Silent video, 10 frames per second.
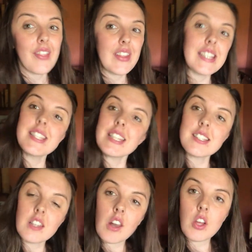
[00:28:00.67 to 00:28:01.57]
this is
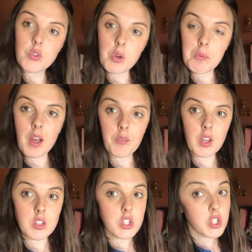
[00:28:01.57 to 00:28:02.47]
the last room I'm
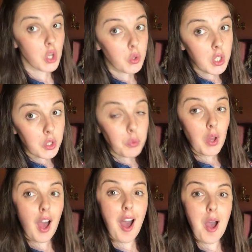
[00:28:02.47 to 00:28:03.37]
going to show you
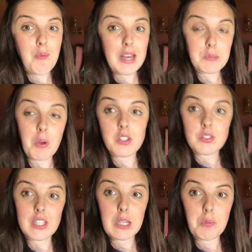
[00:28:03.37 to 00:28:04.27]
as part of
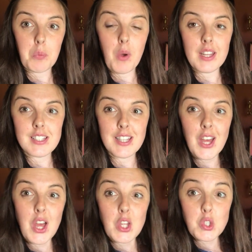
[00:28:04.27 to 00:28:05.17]
the Gilbert White
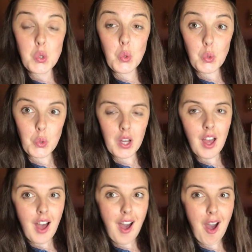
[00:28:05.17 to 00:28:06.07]
tour,
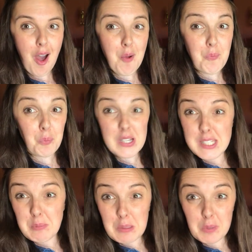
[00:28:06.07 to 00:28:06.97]

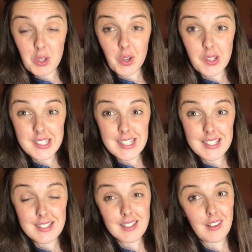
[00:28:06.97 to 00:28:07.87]
principally because this
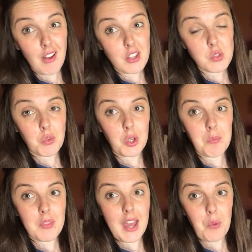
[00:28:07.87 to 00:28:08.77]
is the last
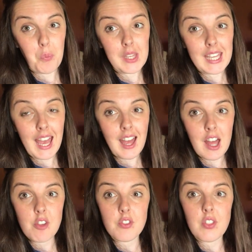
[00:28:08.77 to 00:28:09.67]
room that we
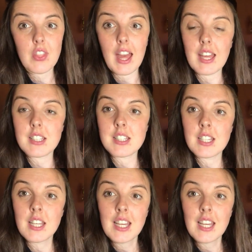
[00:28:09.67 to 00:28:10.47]
have that